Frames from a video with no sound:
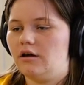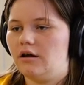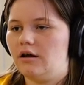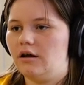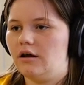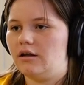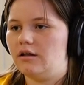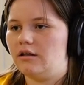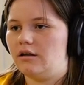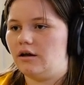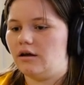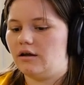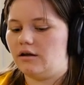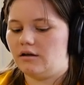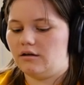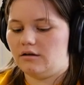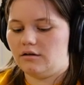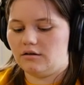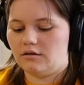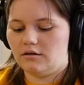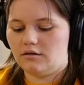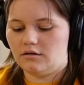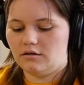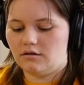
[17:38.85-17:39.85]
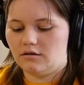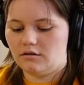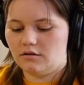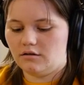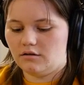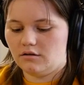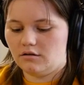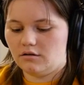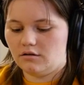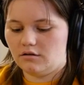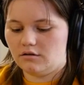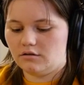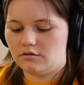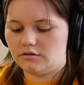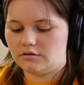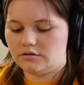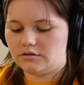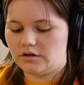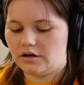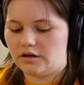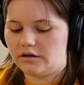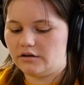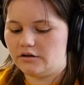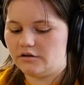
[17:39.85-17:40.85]
And then
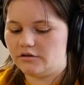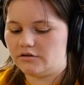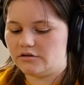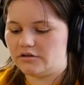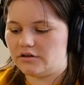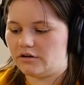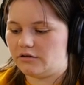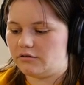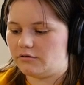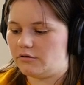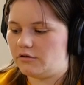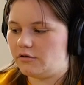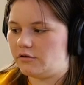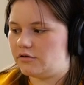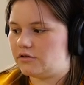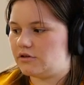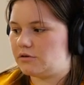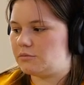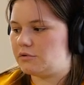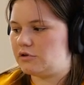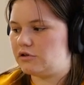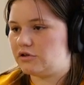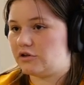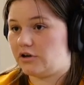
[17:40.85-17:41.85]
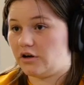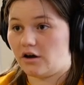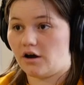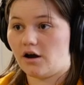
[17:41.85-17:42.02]
10 years down the road, somebody's like,